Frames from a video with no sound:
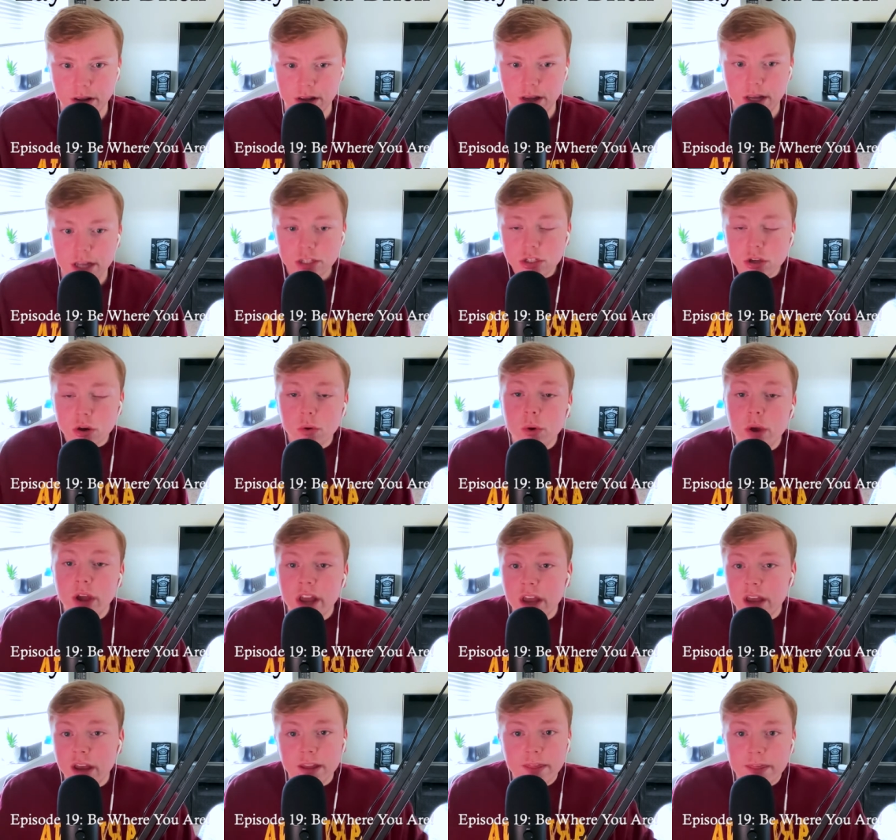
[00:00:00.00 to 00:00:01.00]
And so
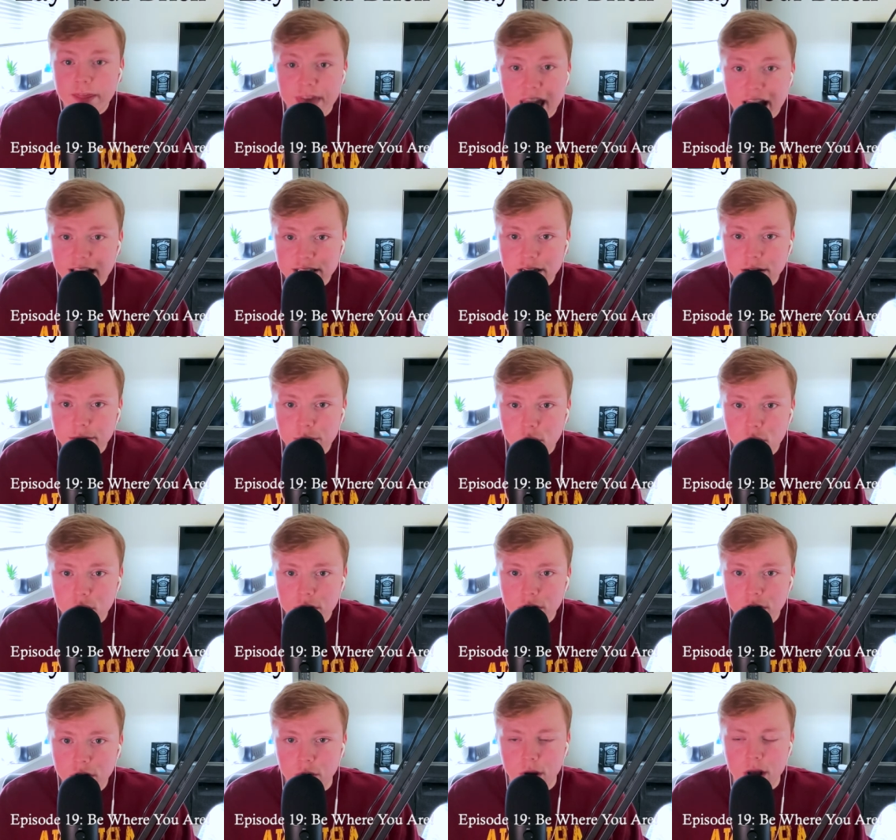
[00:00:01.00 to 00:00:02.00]
that's important
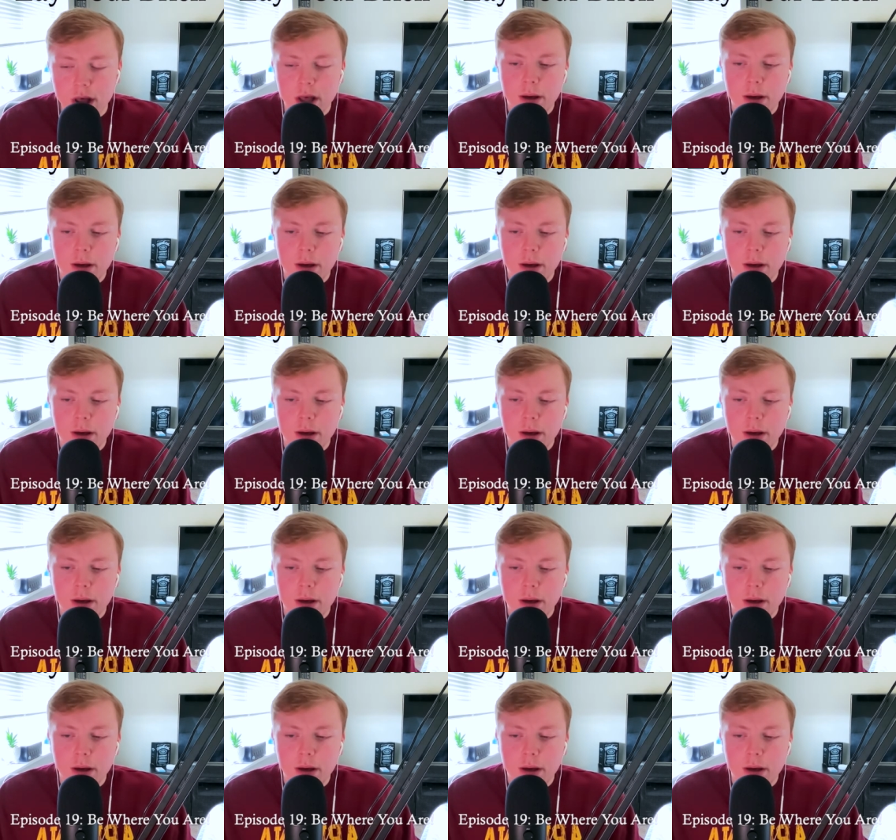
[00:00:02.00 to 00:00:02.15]
too.